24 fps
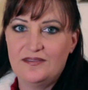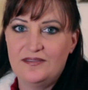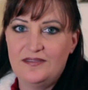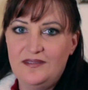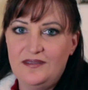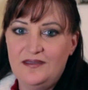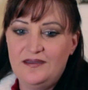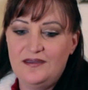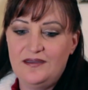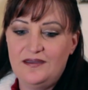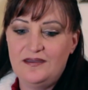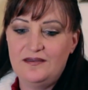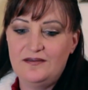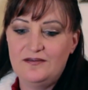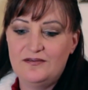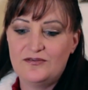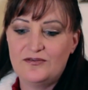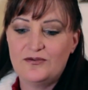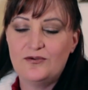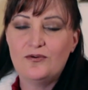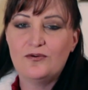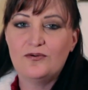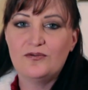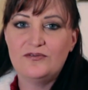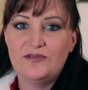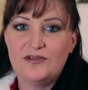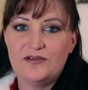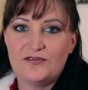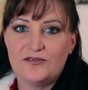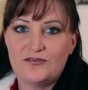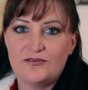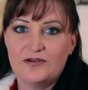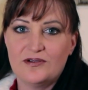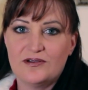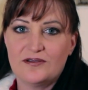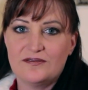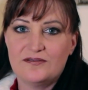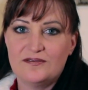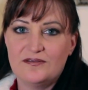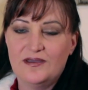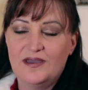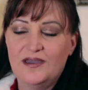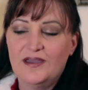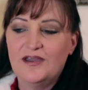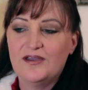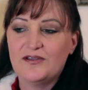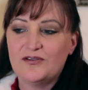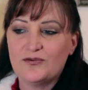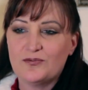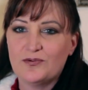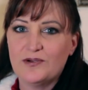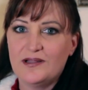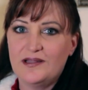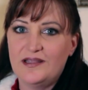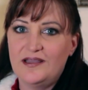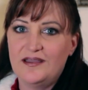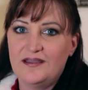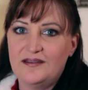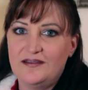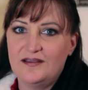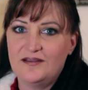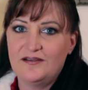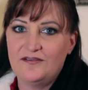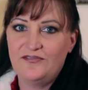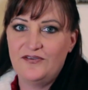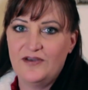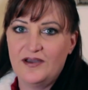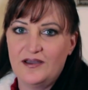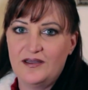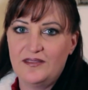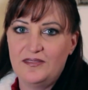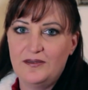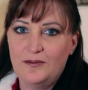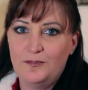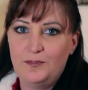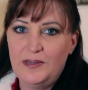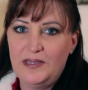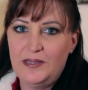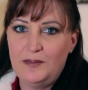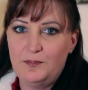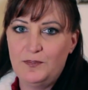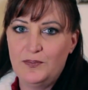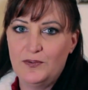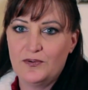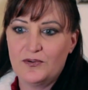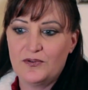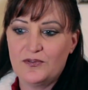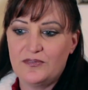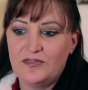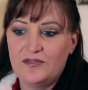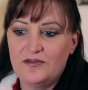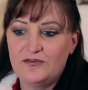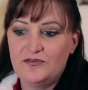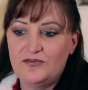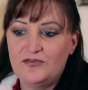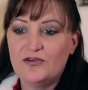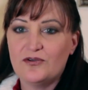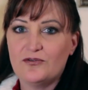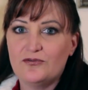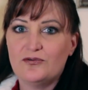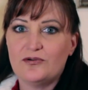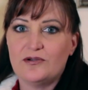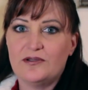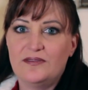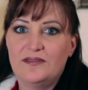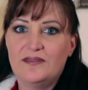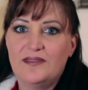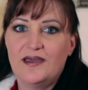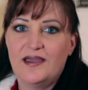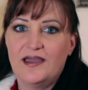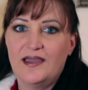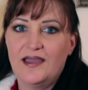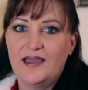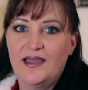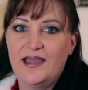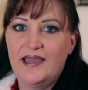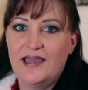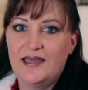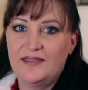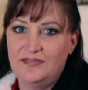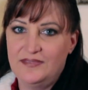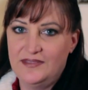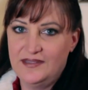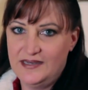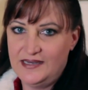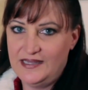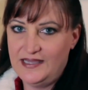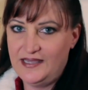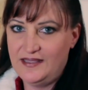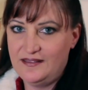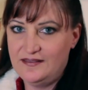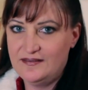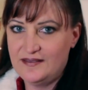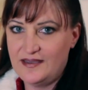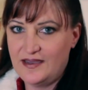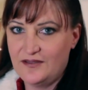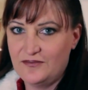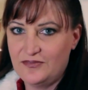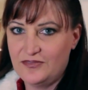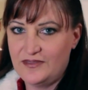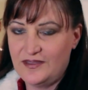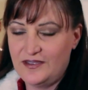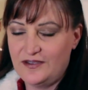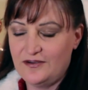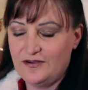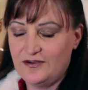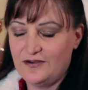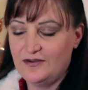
at the school districts to really identify the people or the children that had the needs out